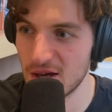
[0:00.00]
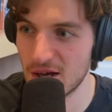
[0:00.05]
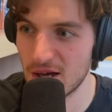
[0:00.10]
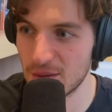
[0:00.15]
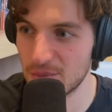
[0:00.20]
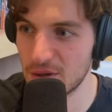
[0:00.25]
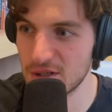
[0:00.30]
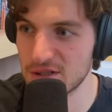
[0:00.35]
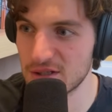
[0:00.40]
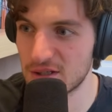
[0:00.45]

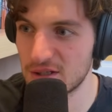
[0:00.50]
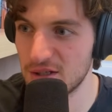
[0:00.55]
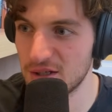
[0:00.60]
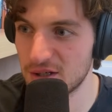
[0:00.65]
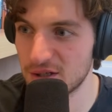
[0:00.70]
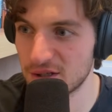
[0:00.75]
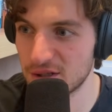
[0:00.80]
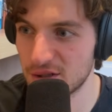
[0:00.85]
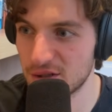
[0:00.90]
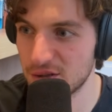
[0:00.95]
And basically
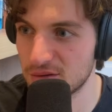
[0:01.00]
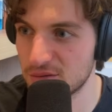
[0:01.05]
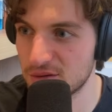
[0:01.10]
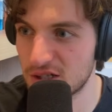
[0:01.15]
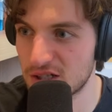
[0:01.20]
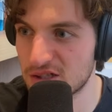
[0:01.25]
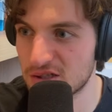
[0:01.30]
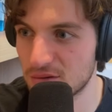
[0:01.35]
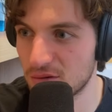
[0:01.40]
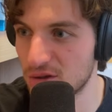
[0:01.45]
here,
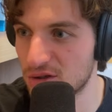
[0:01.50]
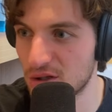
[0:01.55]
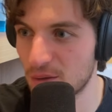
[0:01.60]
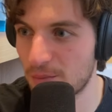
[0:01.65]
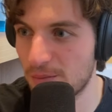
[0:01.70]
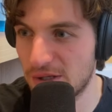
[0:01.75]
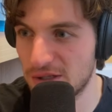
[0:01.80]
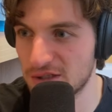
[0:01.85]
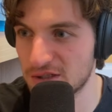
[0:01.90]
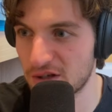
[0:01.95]
that's a
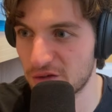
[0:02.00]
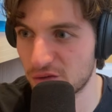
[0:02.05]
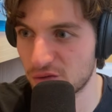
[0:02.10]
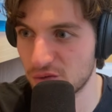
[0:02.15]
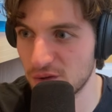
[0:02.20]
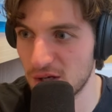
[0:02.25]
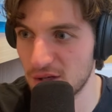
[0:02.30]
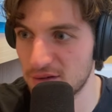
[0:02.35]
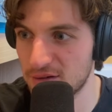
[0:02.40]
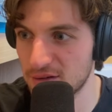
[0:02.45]
template that I've
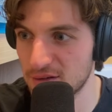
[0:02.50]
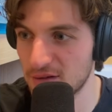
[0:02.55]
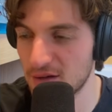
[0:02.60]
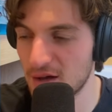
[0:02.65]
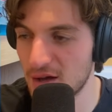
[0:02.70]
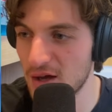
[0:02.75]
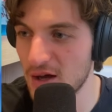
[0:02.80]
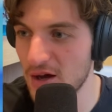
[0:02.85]
created.